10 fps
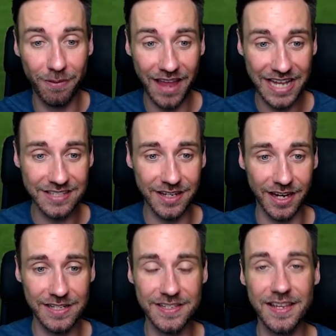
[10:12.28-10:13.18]

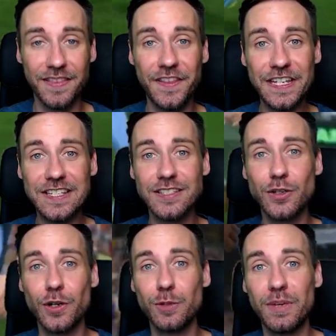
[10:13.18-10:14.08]
PlayStyles, this is
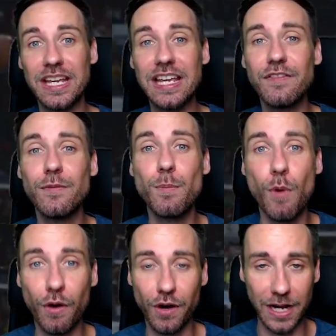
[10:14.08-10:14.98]
going to be even
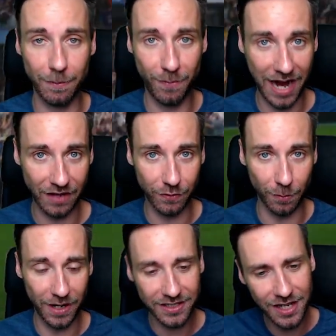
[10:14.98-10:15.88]
more impactful.
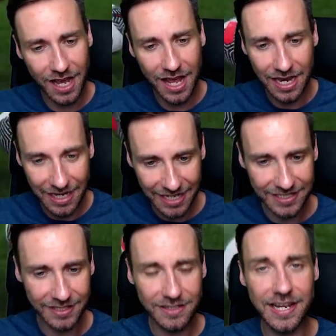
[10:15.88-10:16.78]
But
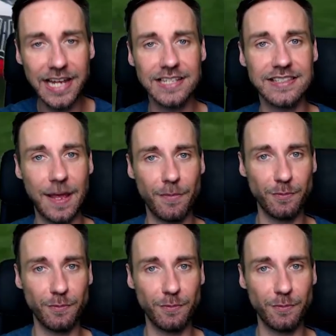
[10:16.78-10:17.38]
let's take a step